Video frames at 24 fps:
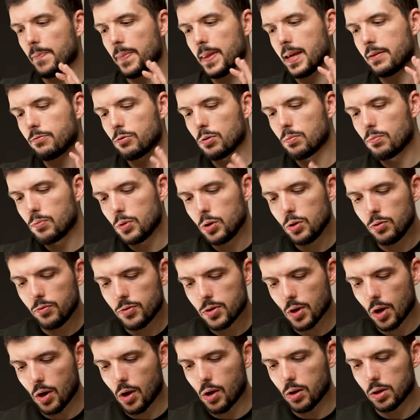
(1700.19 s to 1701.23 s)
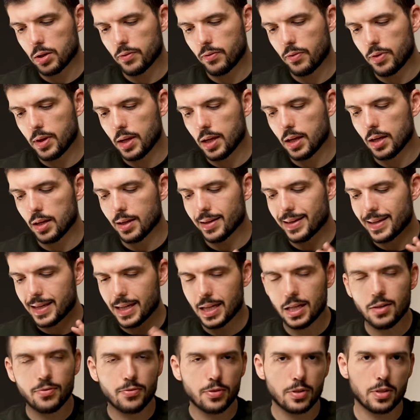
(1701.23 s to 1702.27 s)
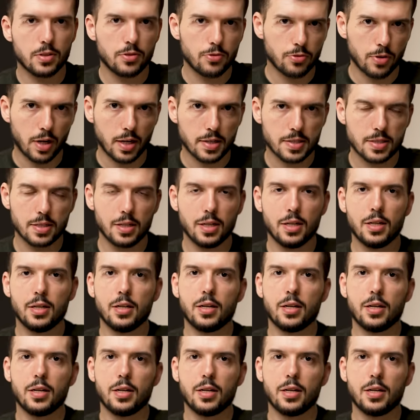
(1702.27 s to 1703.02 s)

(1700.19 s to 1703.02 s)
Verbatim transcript: it removes all of the need for trust